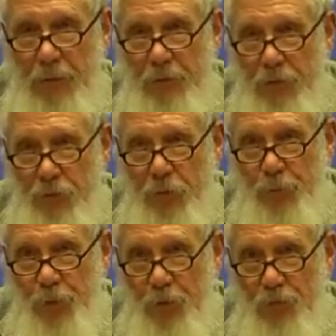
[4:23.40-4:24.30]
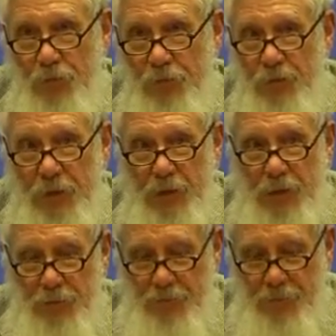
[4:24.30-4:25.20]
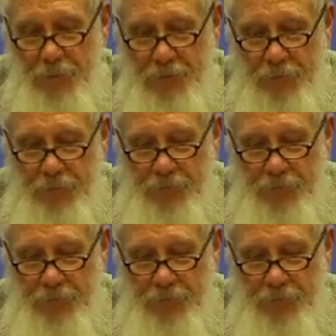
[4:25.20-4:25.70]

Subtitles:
There are two approaches to cancer.